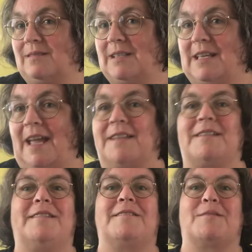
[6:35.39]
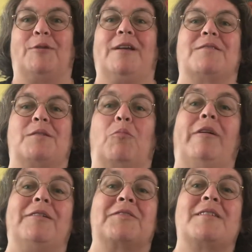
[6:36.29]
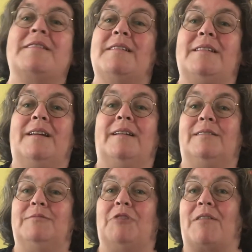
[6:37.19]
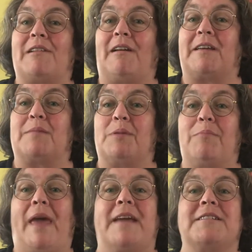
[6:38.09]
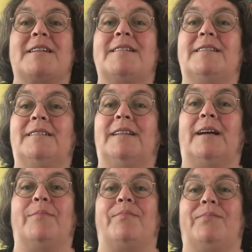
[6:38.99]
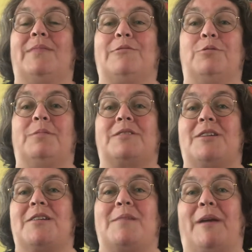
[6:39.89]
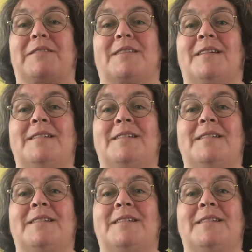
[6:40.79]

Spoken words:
decant it into somewhere else, rather like a pipette or a turkey baster.